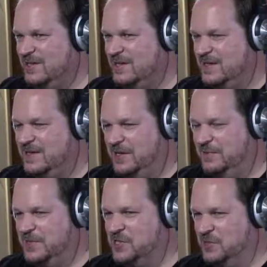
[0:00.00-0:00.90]
Yeah, give
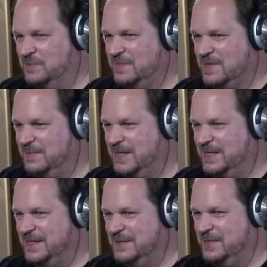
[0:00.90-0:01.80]
me some. Come on,
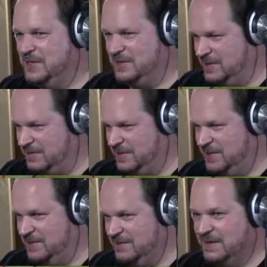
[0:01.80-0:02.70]

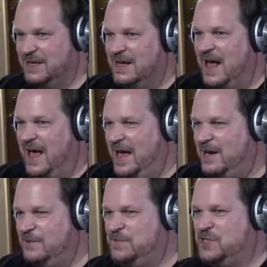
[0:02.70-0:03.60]
gimme.
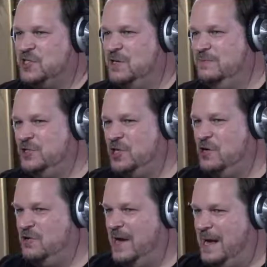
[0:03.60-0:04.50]
And if some
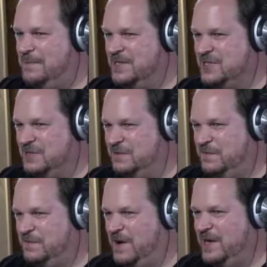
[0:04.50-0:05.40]
Joe happens to
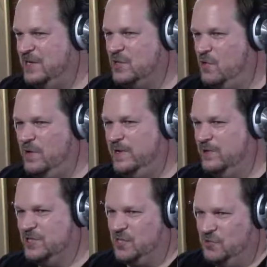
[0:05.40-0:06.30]
find a coin
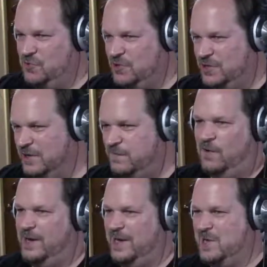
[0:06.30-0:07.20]
or two, good
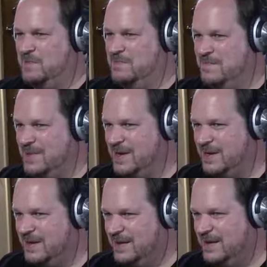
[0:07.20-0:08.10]
for him.
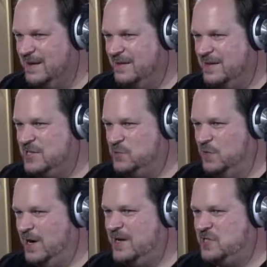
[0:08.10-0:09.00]
That's
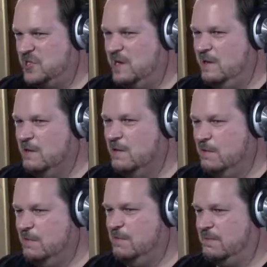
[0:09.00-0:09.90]
what I say.
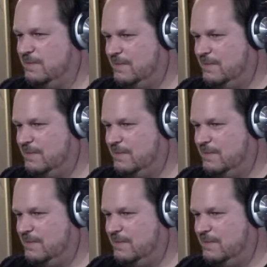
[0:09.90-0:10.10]
Alright.